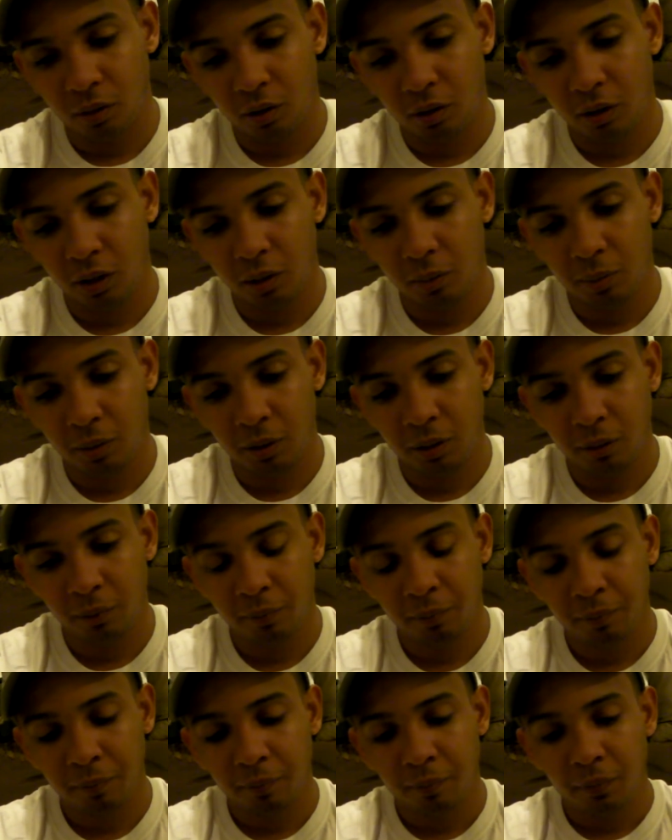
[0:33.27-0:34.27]
eBay
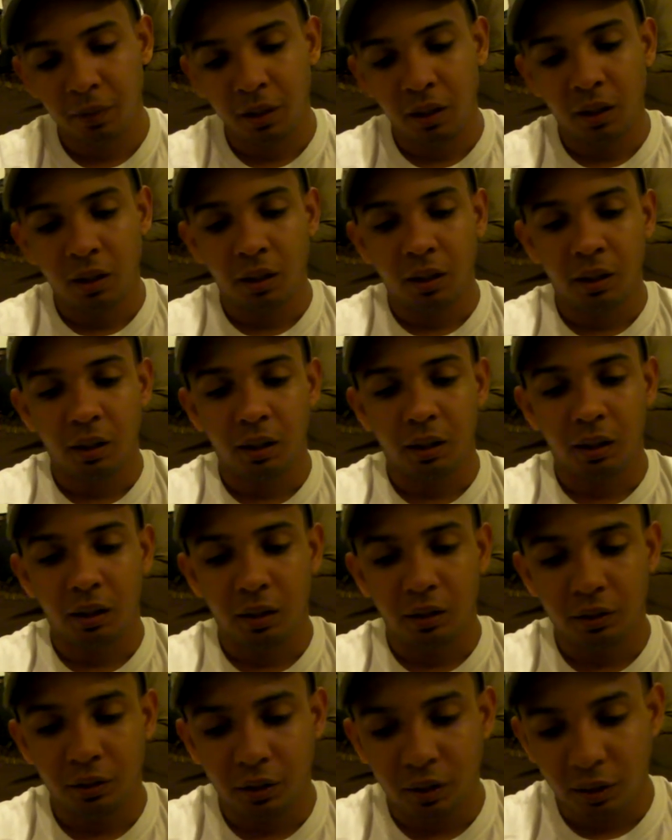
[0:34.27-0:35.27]
and
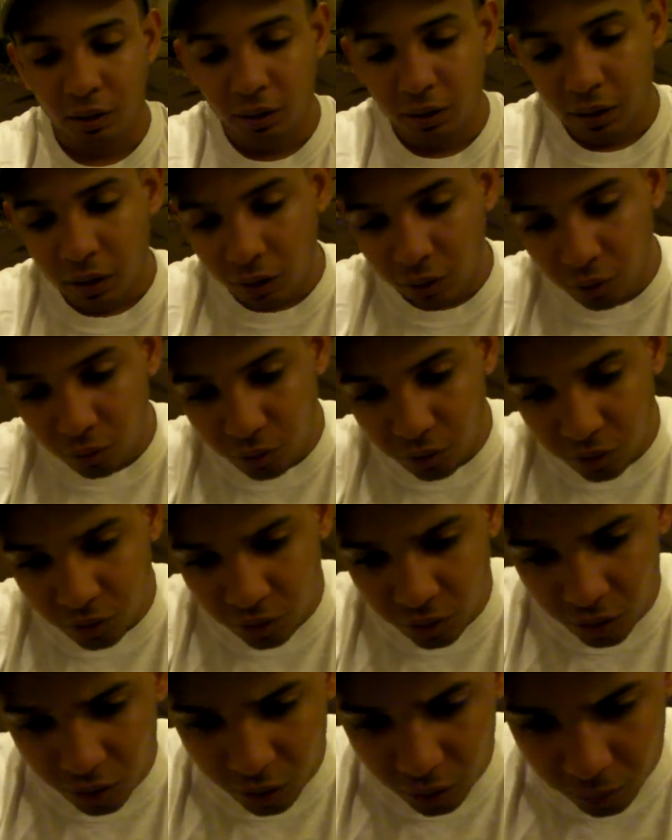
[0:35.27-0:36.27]
I checked out
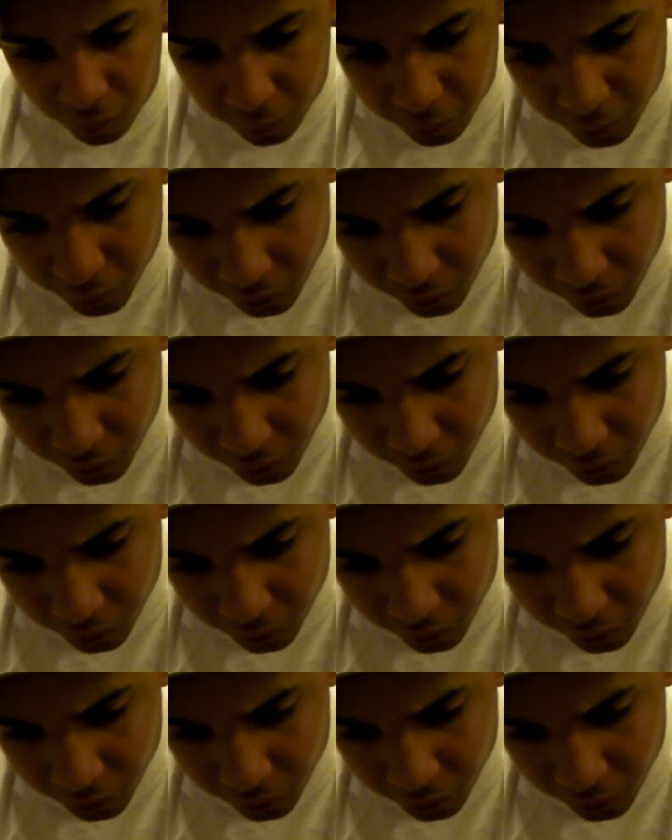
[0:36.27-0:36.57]
some